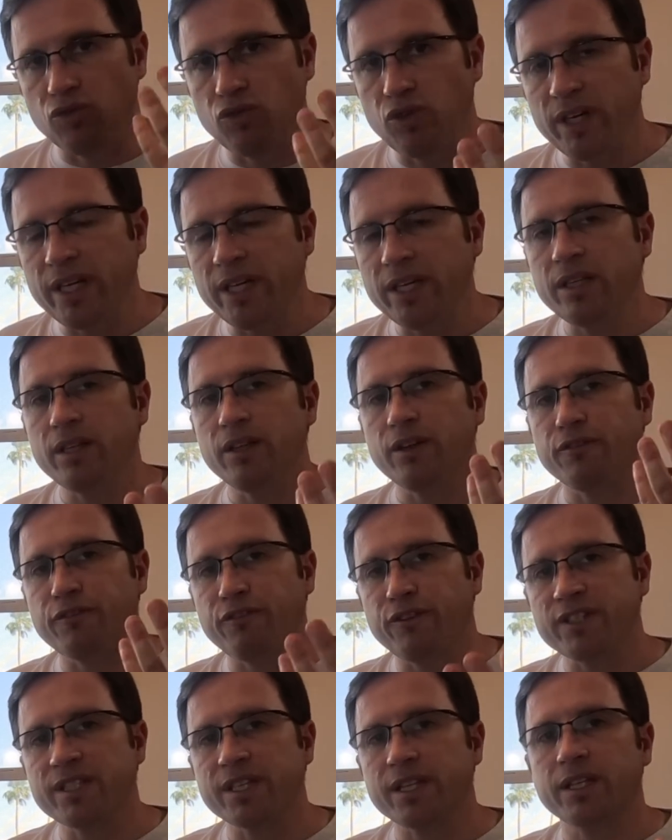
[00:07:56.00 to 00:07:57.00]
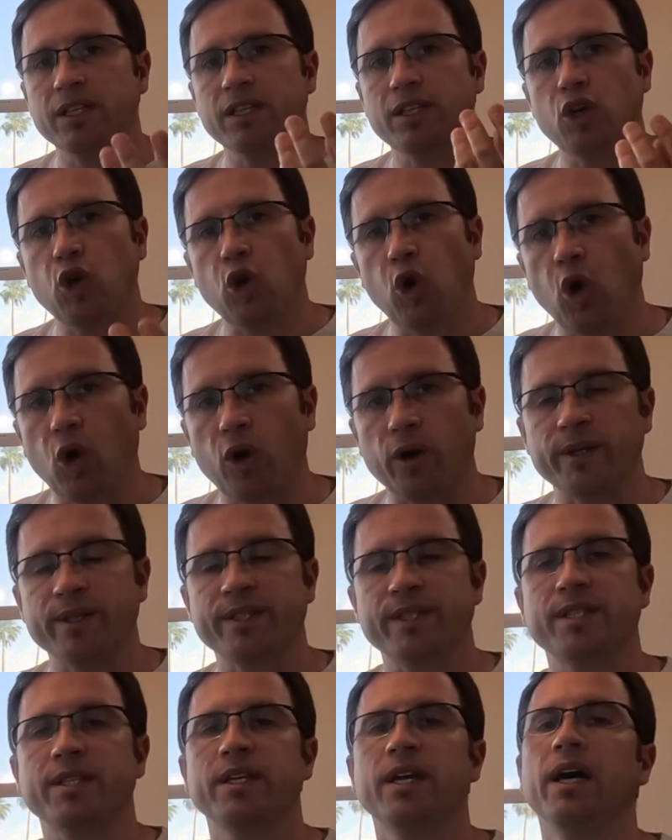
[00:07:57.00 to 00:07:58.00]
real physical
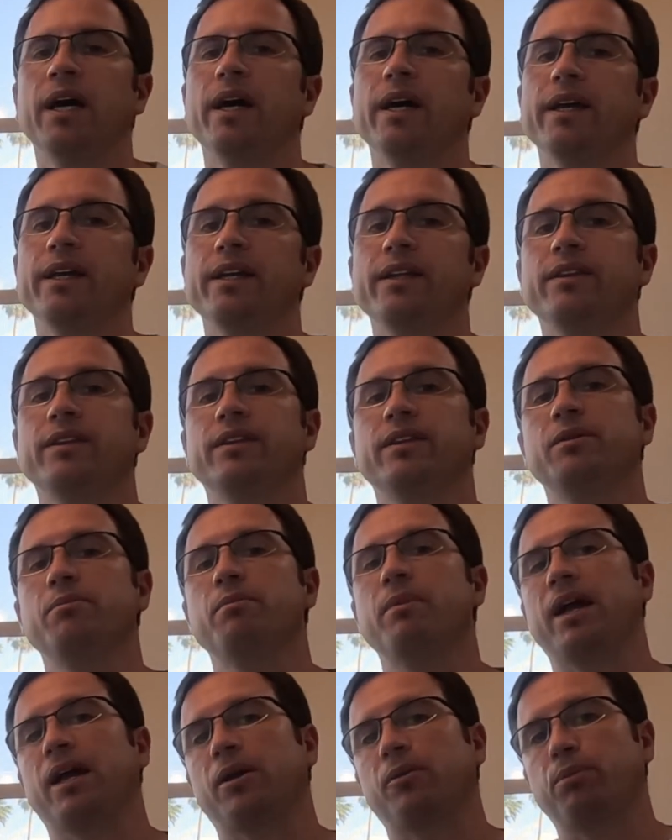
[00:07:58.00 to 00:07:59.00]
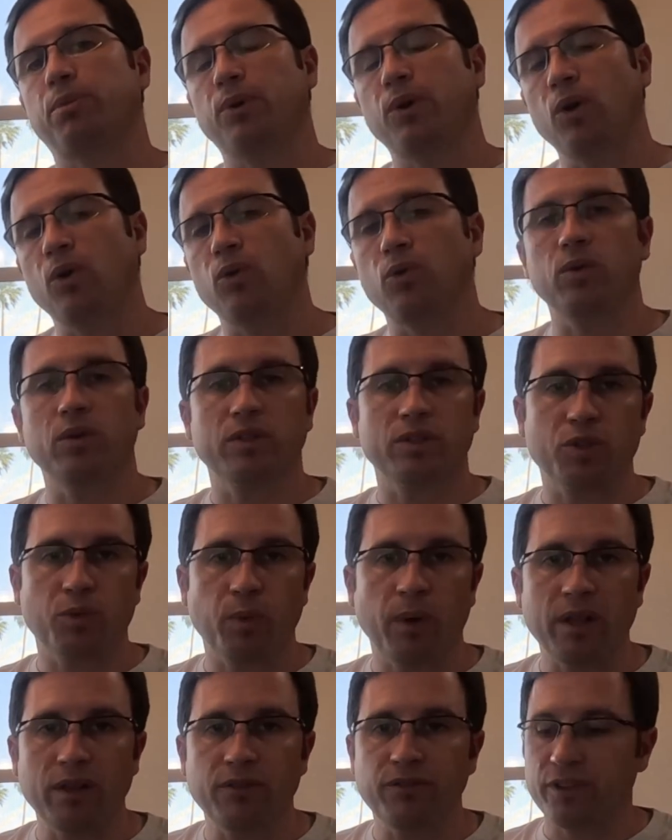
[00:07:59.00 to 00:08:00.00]
cores in the Mac
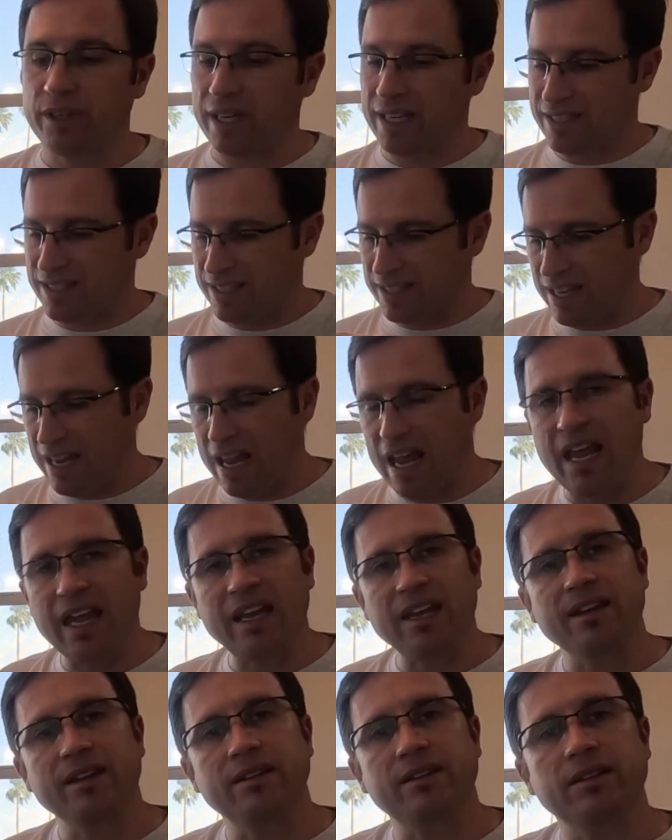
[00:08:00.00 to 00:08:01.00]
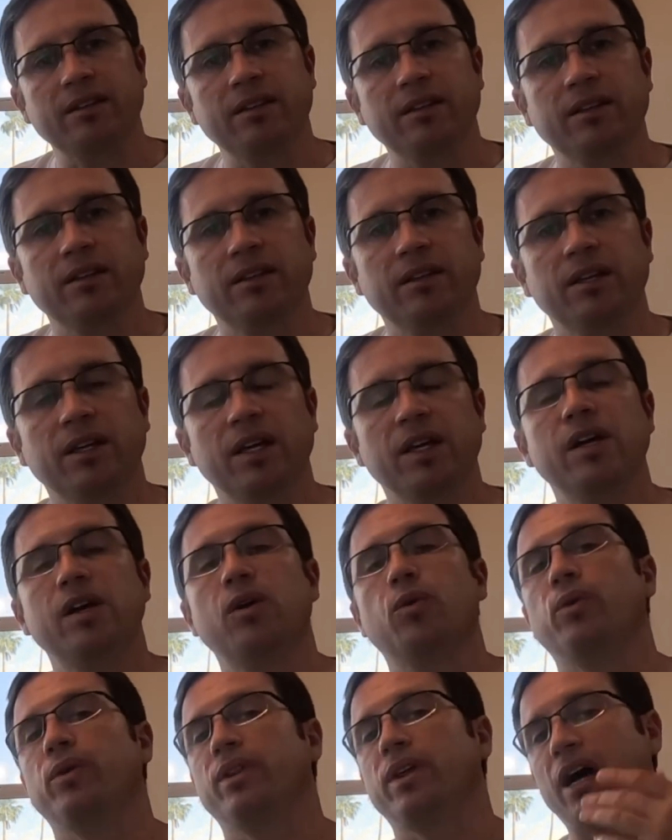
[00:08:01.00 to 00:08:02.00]
Pro twelve against eight
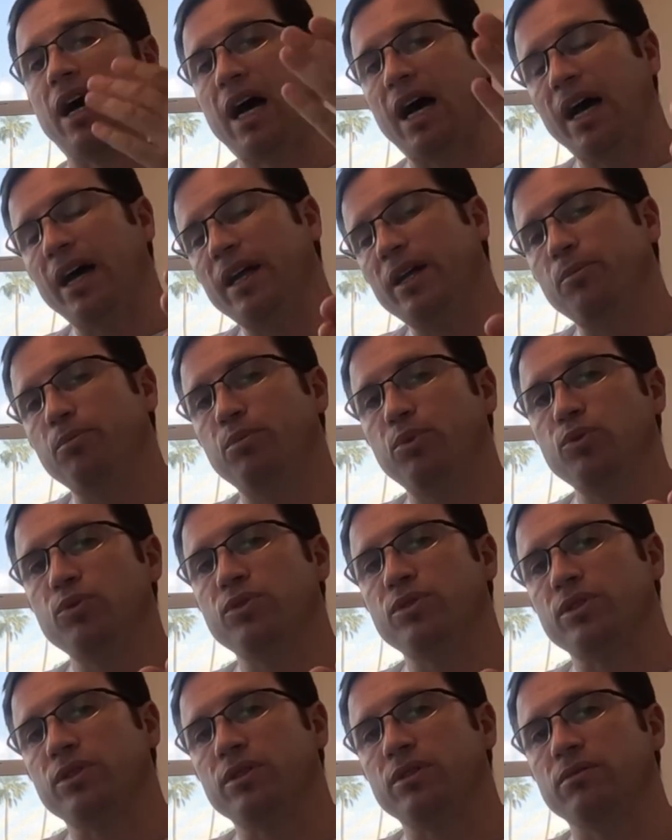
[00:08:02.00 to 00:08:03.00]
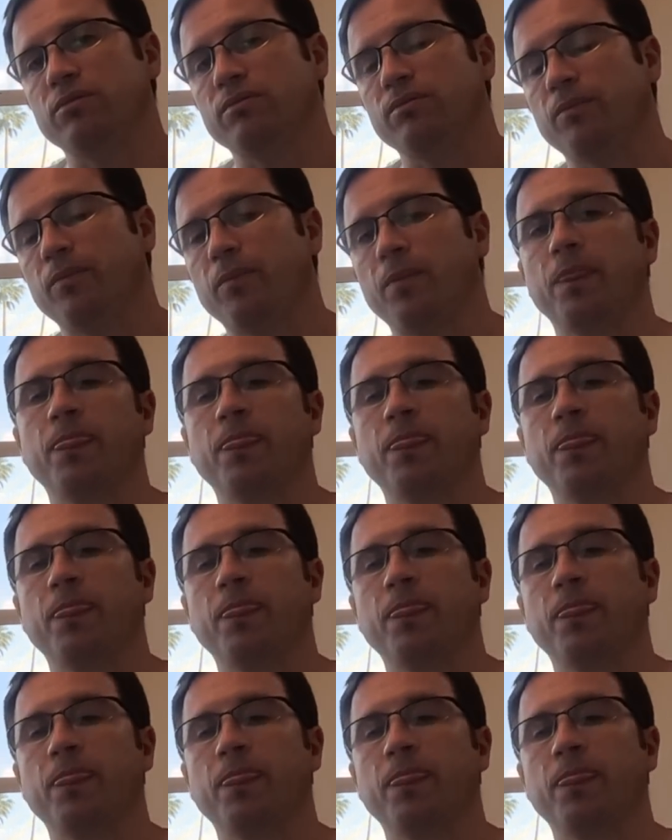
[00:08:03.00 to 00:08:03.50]
with a high boost